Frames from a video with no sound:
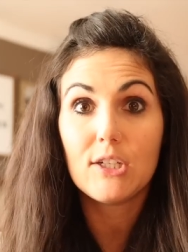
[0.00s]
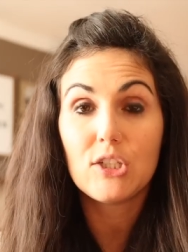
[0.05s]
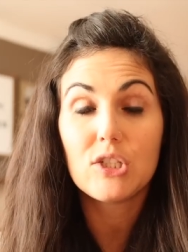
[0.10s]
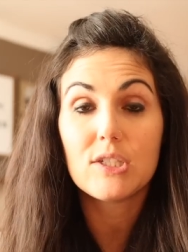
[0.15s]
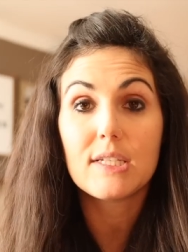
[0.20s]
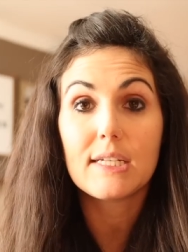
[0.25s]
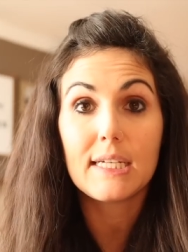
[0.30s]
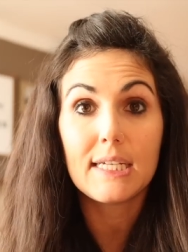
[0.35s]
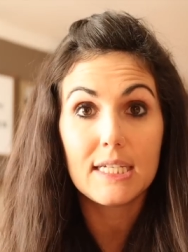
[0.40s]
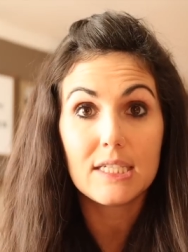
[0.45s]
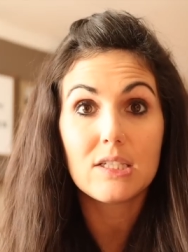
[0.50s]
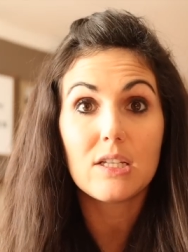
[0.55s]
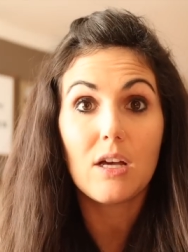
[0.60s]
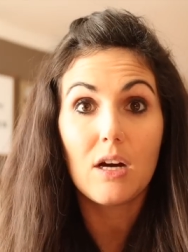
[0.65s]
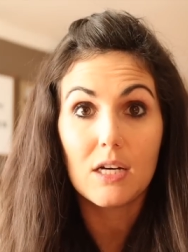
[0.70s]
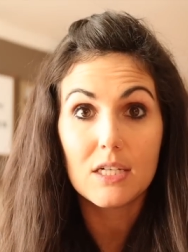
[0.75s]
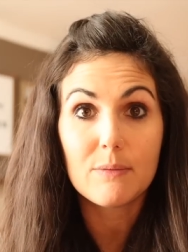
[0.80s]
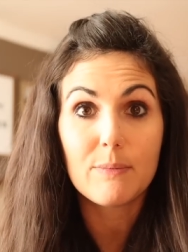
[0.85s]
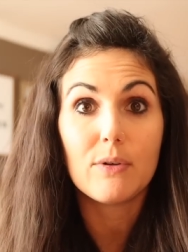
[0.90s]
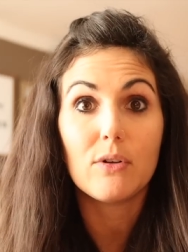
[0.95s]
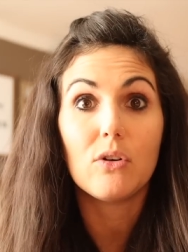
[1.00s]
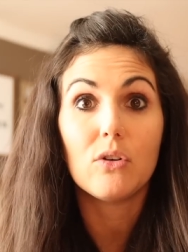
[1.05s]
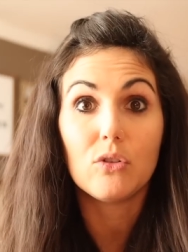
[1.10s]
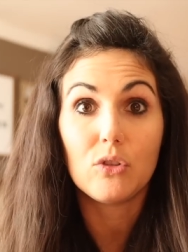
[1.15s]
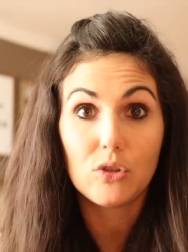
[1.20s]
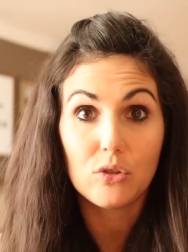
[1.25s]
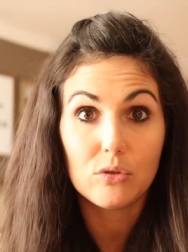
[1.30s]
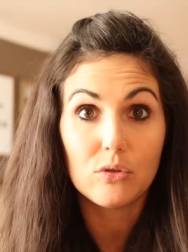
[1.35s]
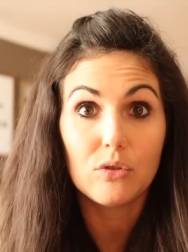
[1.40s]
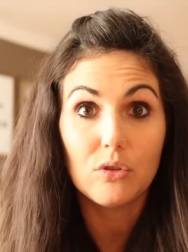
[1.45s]
She was like, get to the hospital.
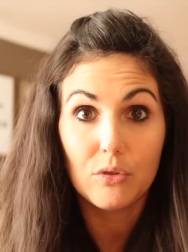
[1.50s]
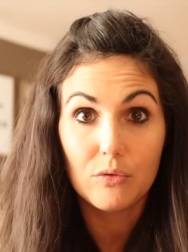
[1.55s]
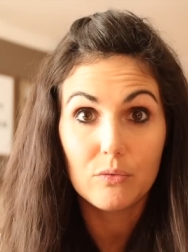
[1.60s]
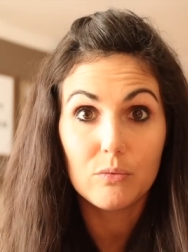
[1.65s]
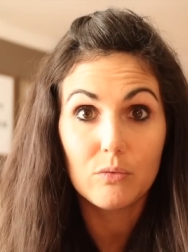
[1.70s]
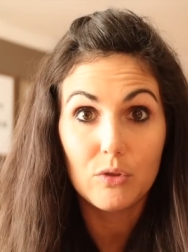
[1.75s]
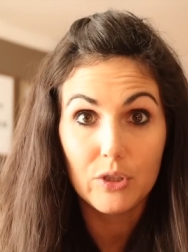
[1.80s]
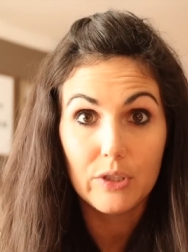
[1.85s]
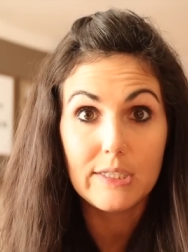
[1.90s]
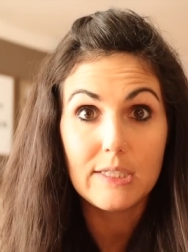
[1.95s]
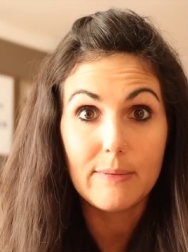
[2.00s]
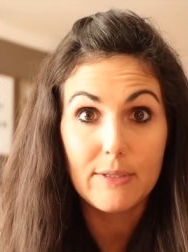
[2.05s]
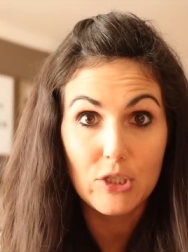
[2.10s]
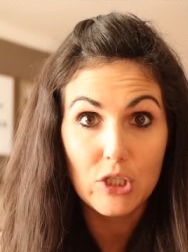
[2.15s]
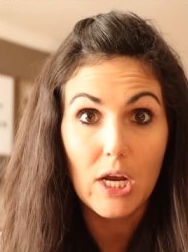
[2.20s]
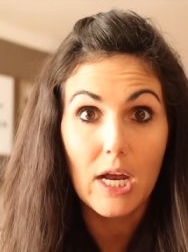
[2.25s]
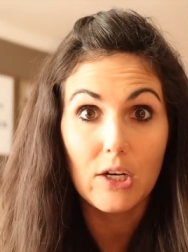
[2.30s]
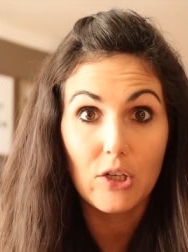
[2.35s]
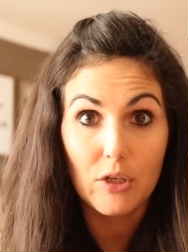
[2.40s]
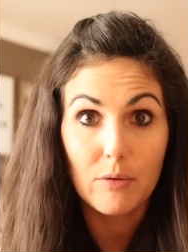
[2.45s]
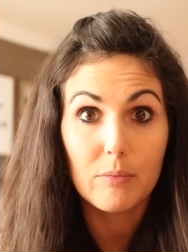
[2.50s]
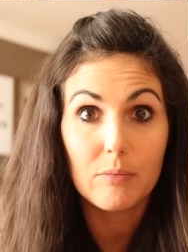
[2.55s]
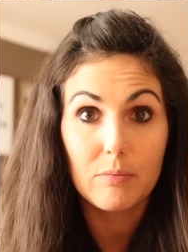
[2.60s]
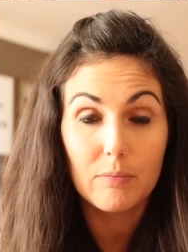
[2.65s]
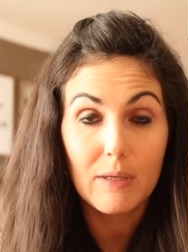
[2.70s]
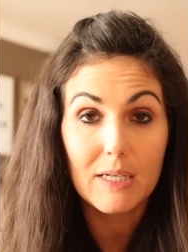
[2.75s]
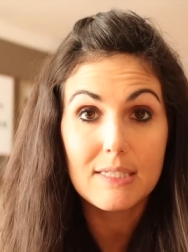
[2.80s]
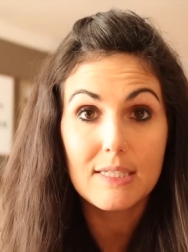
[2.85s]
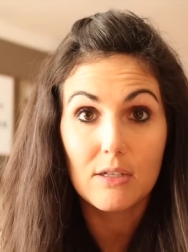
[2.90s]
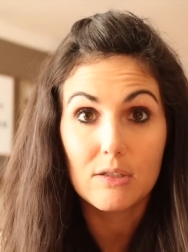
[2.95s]
You need to be checked.
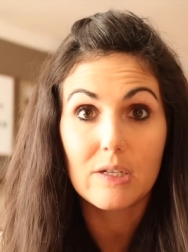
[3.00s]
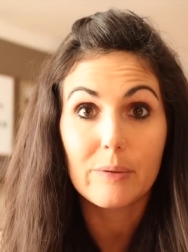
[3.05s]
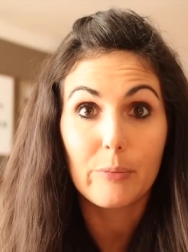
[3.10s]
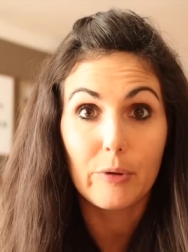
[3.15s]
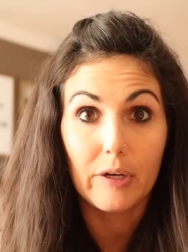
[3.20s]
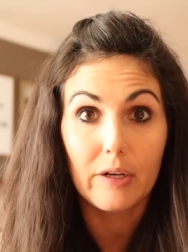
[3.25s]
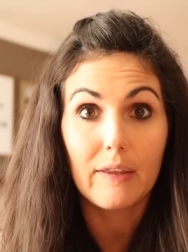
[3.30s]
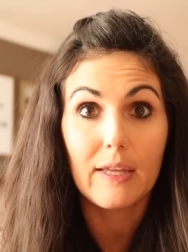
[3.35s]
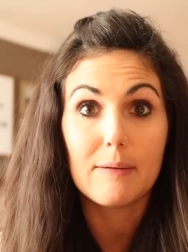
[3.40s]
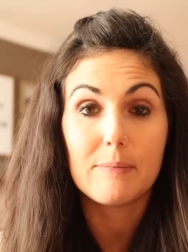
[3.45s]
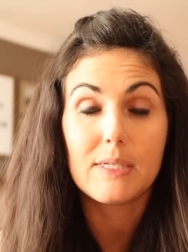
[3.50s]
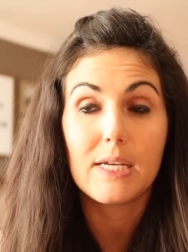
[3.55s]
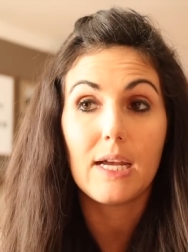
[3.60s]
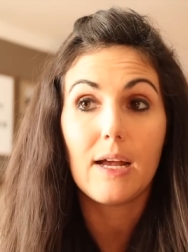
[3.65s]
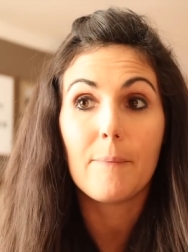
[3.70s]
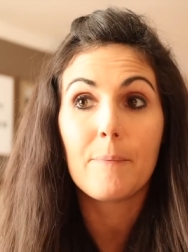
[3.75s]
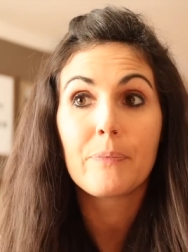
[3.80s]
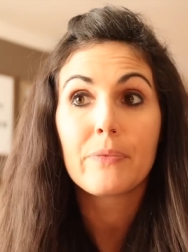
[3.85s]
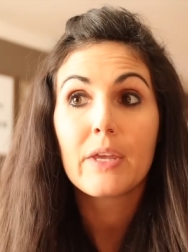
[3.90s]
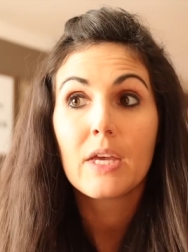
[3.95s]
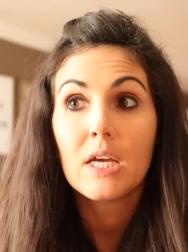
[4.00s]
That sounds like preeclampsia.